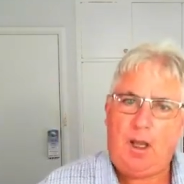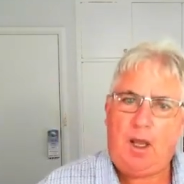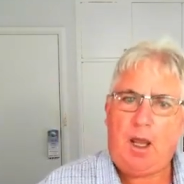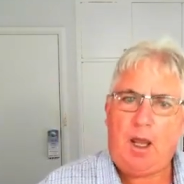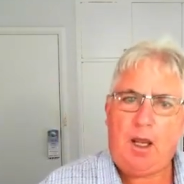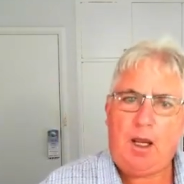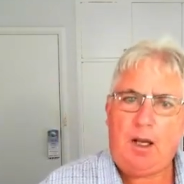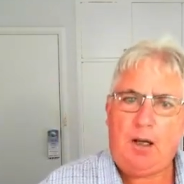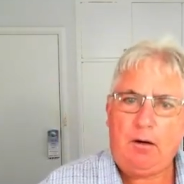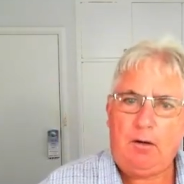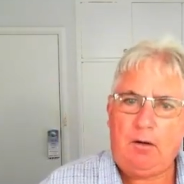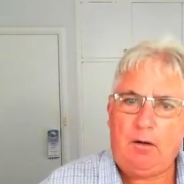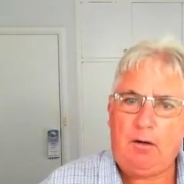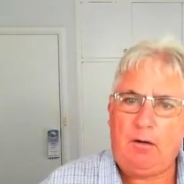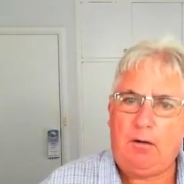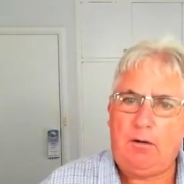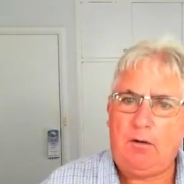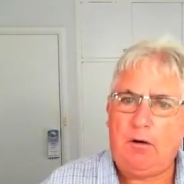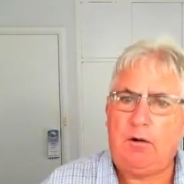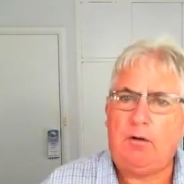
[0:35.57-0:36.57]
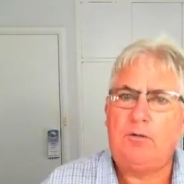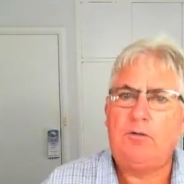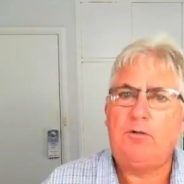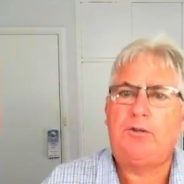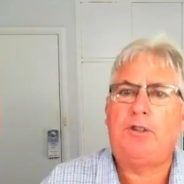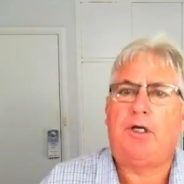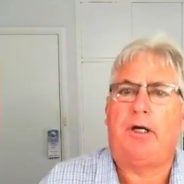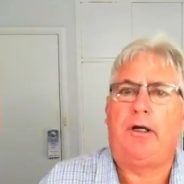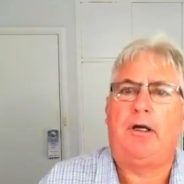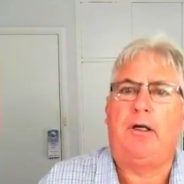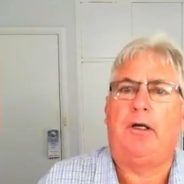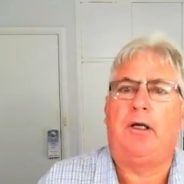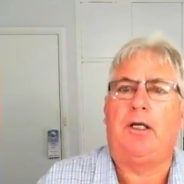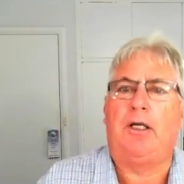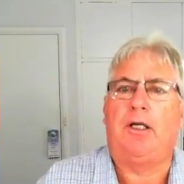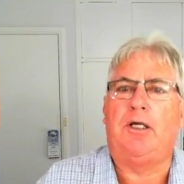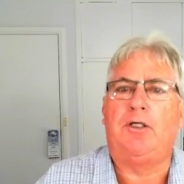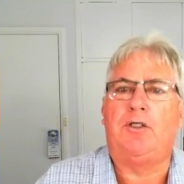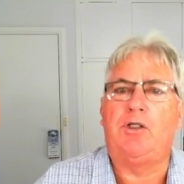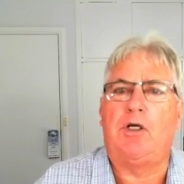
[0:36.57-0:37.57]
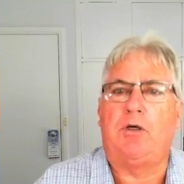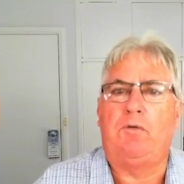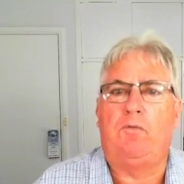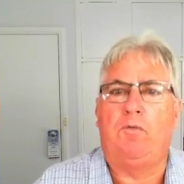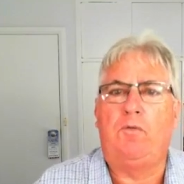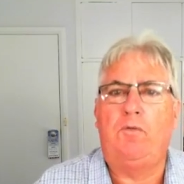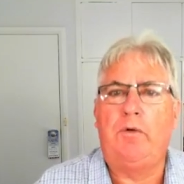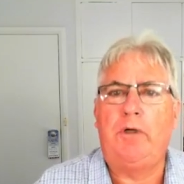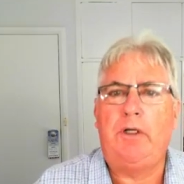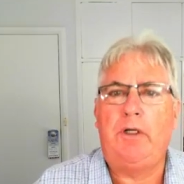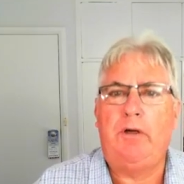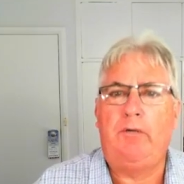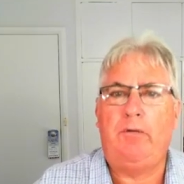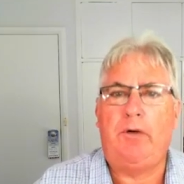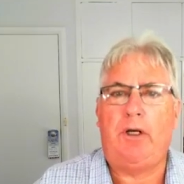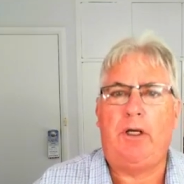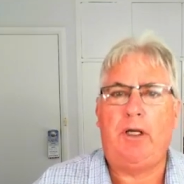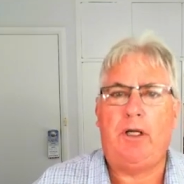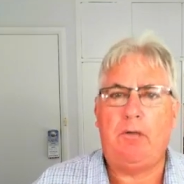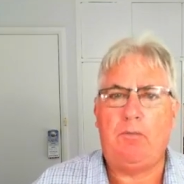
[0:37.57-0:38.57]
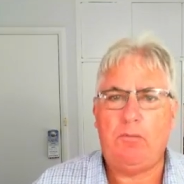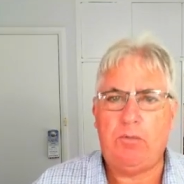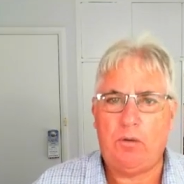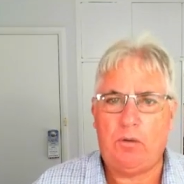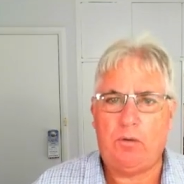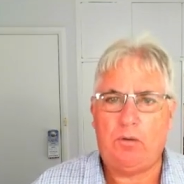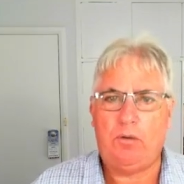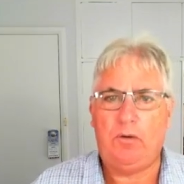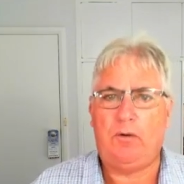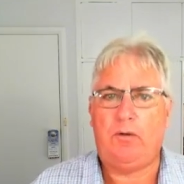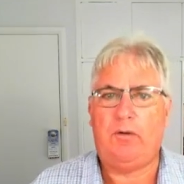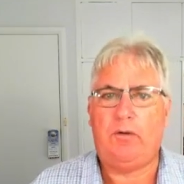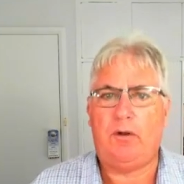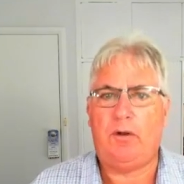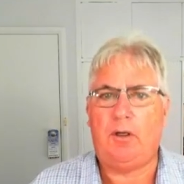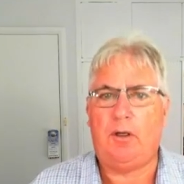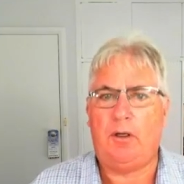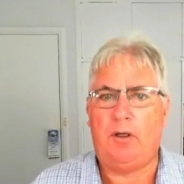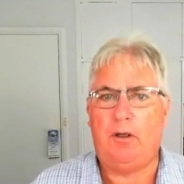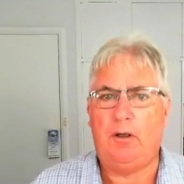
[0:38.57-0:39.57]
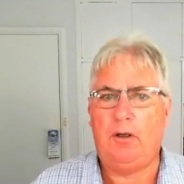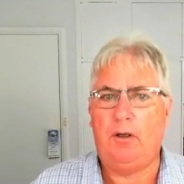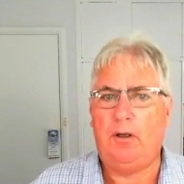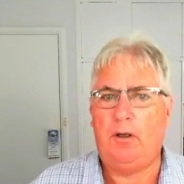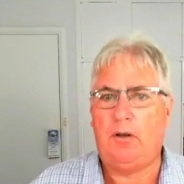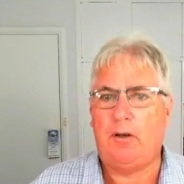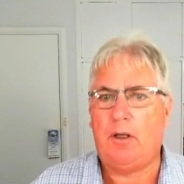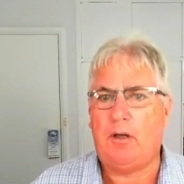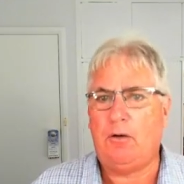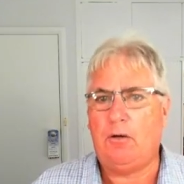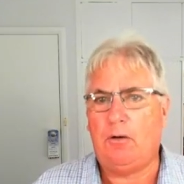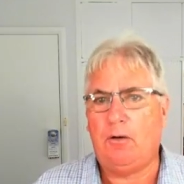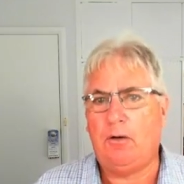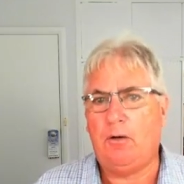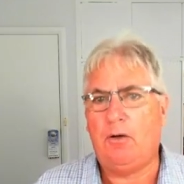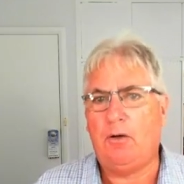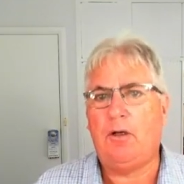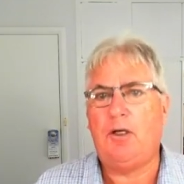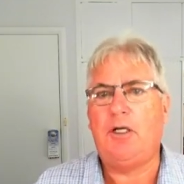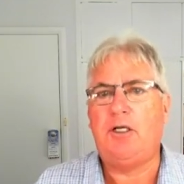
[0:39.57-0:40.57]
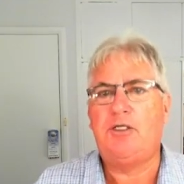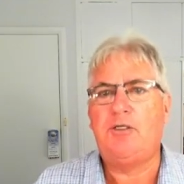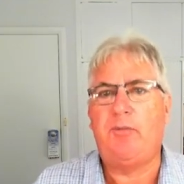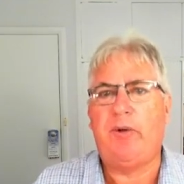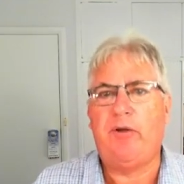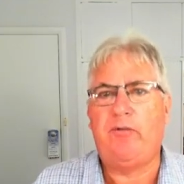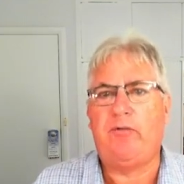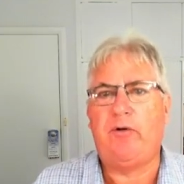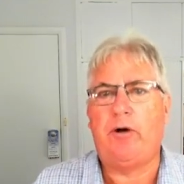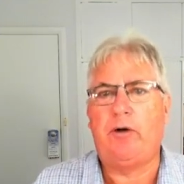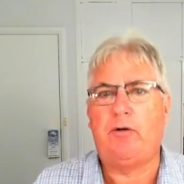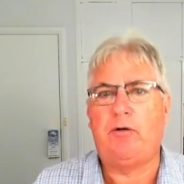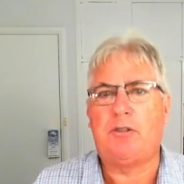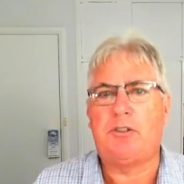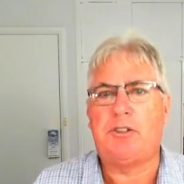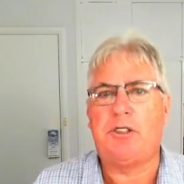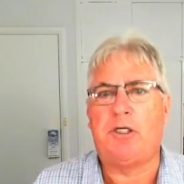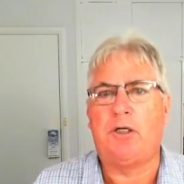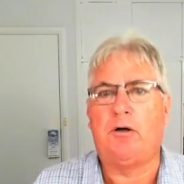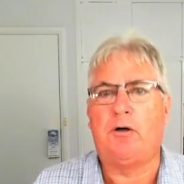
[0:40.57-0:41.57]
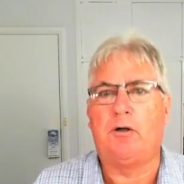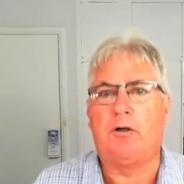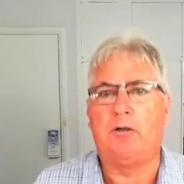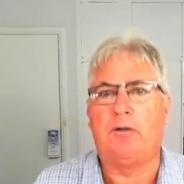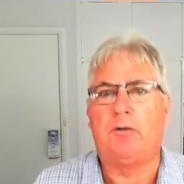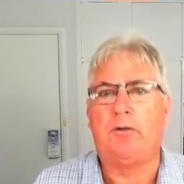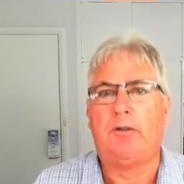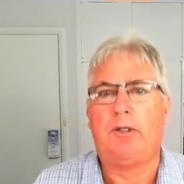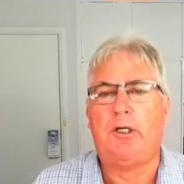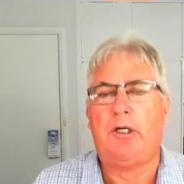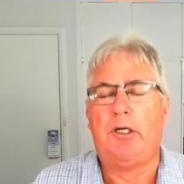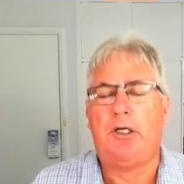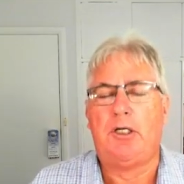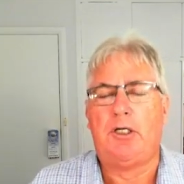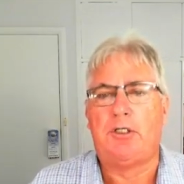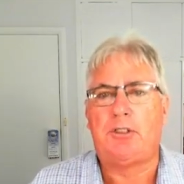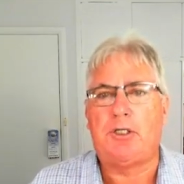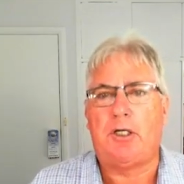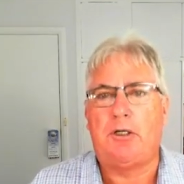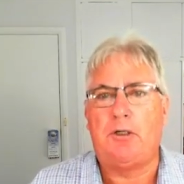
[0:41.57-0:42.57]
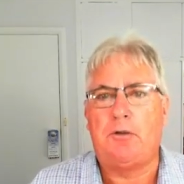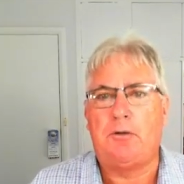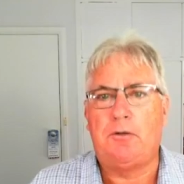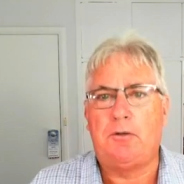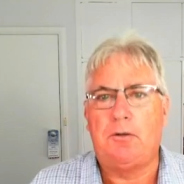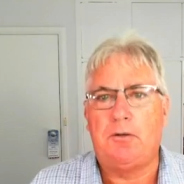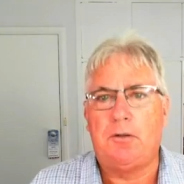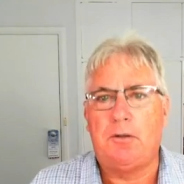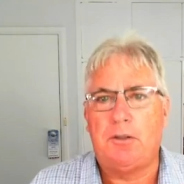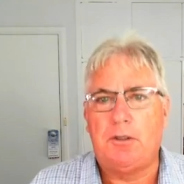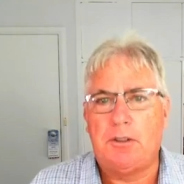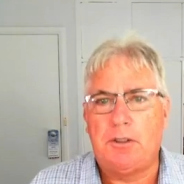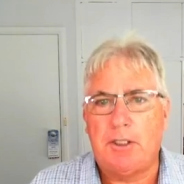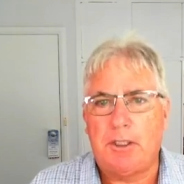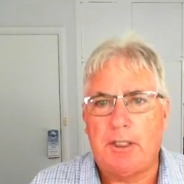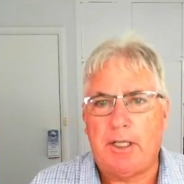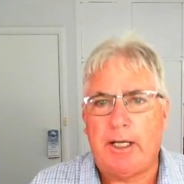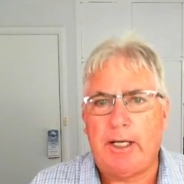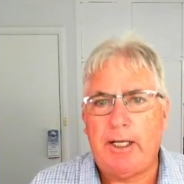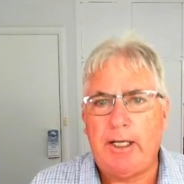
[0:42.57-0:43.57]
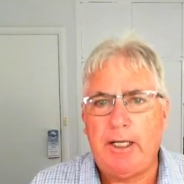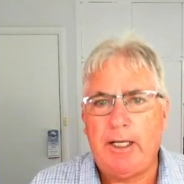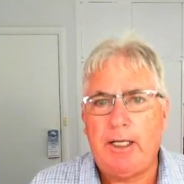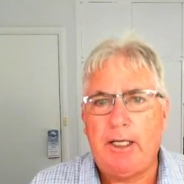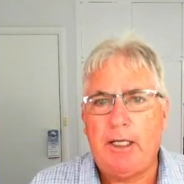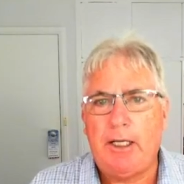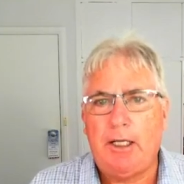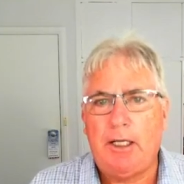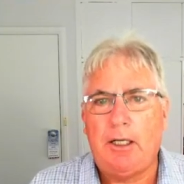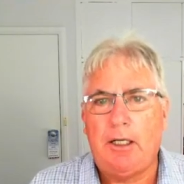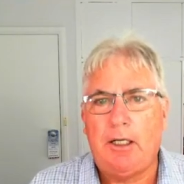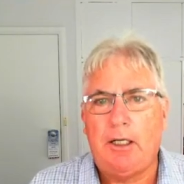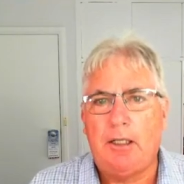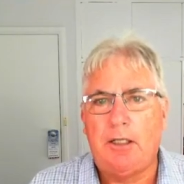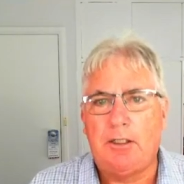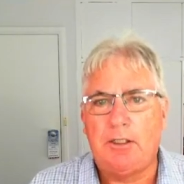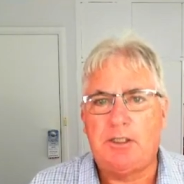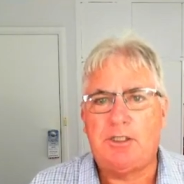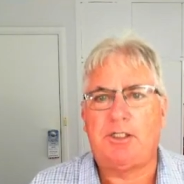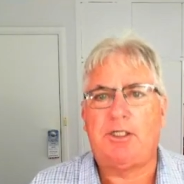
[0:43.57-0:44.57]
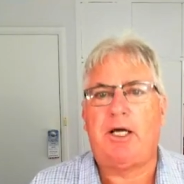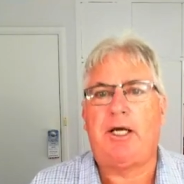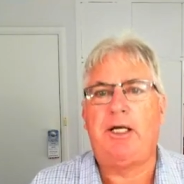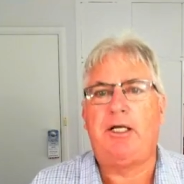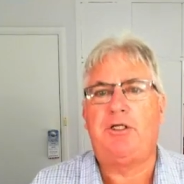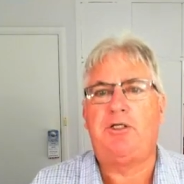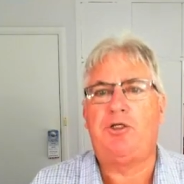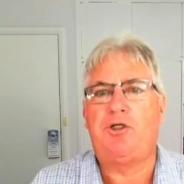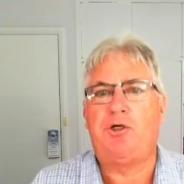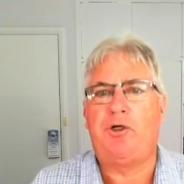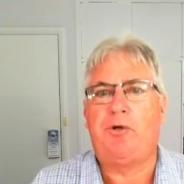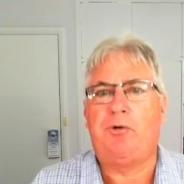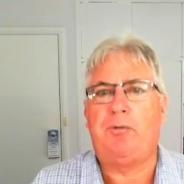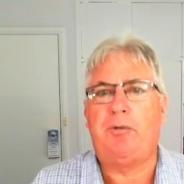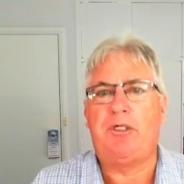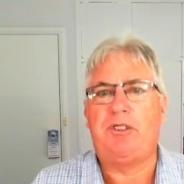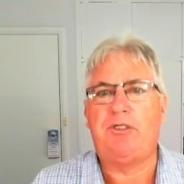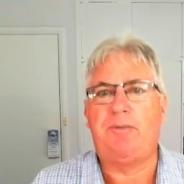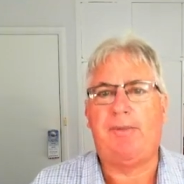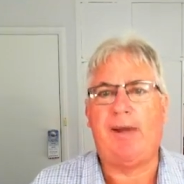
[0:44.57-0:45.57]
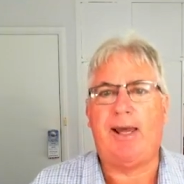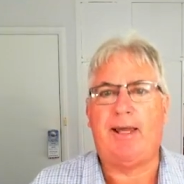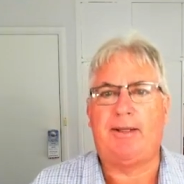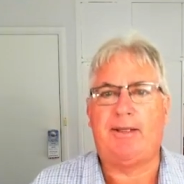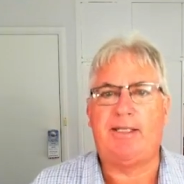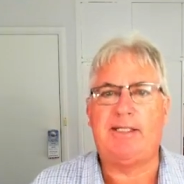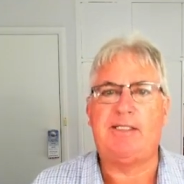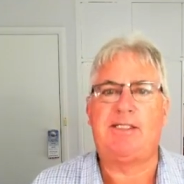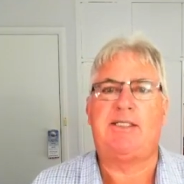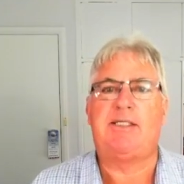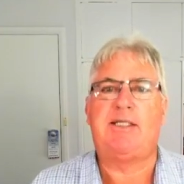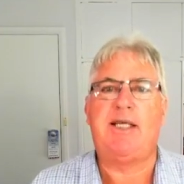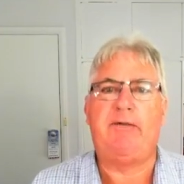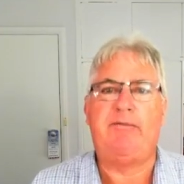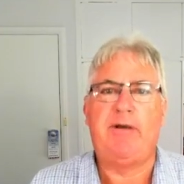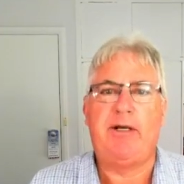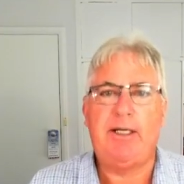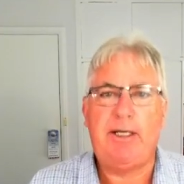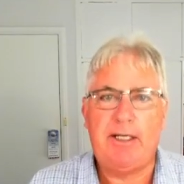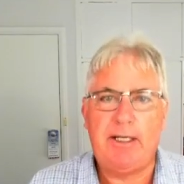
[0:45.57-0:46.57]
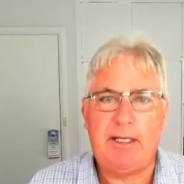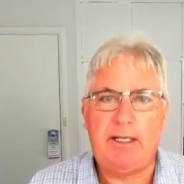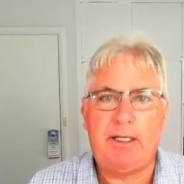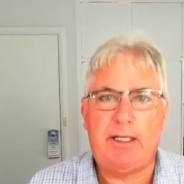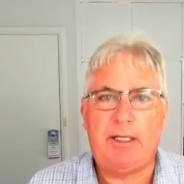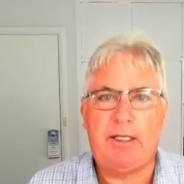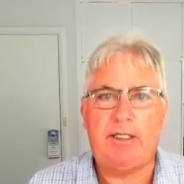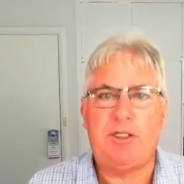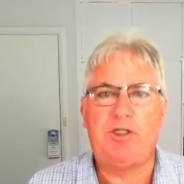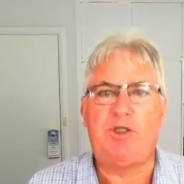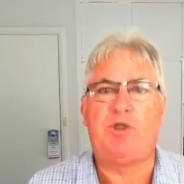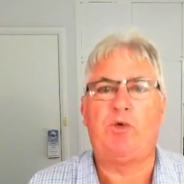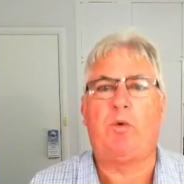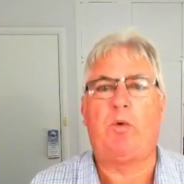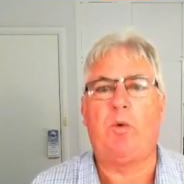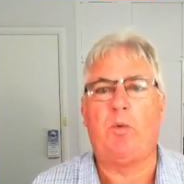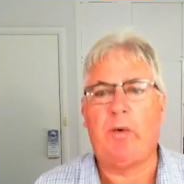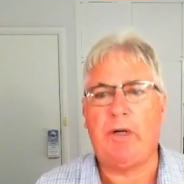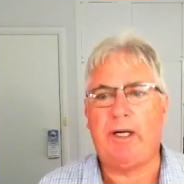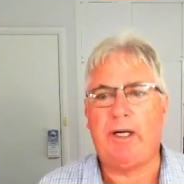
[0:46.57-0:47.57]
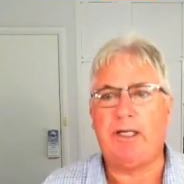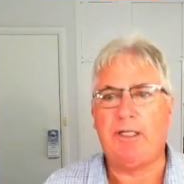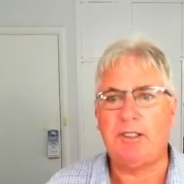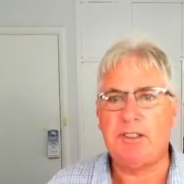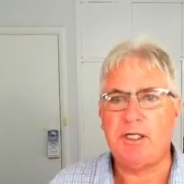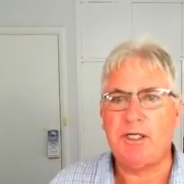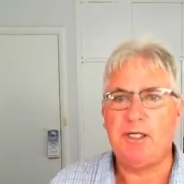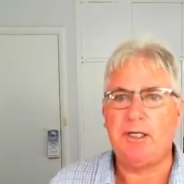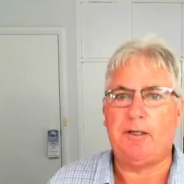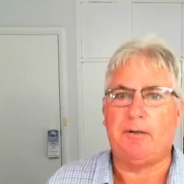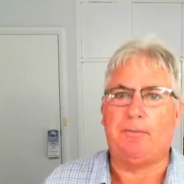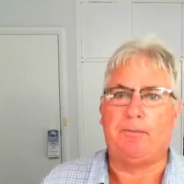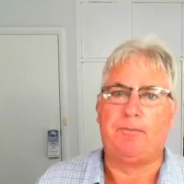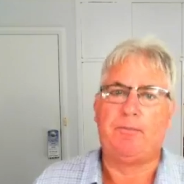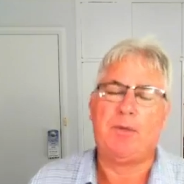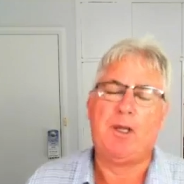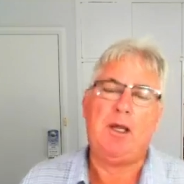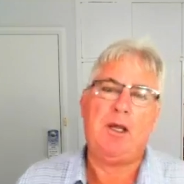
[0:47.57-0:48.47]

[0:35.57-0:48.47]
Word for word: And culture is a really, really important thing that you need to be focusing on. So, today, stage two is about the seven keys to a winning team.